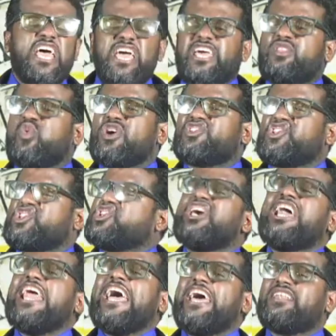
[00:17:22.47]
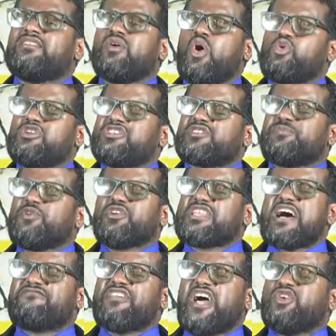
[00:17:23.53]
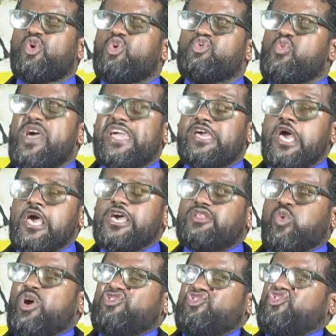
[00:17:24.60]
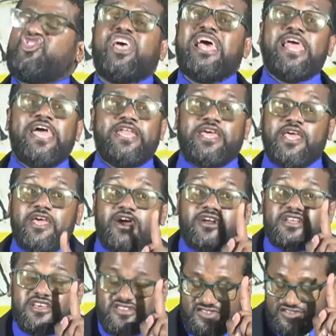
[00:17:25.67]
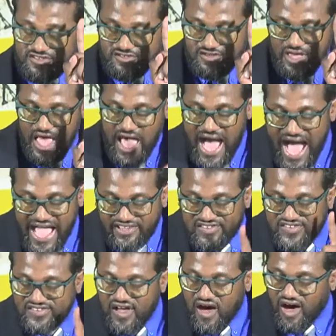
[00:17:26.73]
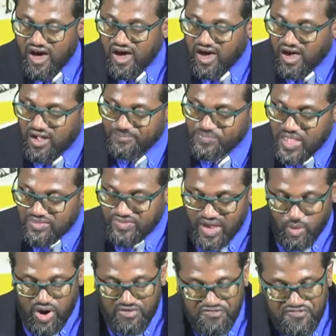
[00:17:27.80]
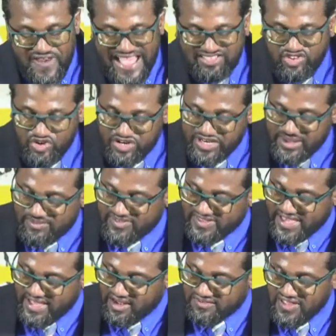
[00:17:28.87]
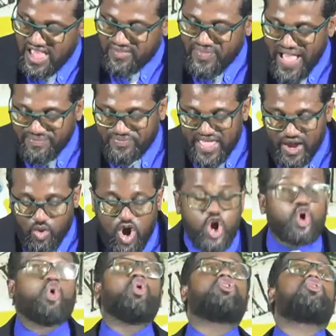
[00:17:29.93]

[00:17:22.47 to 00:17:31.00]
It was chilling. Holy Spirit, have thine own way. It was chilling. Hear this. I saw they were flattering themselves that they were good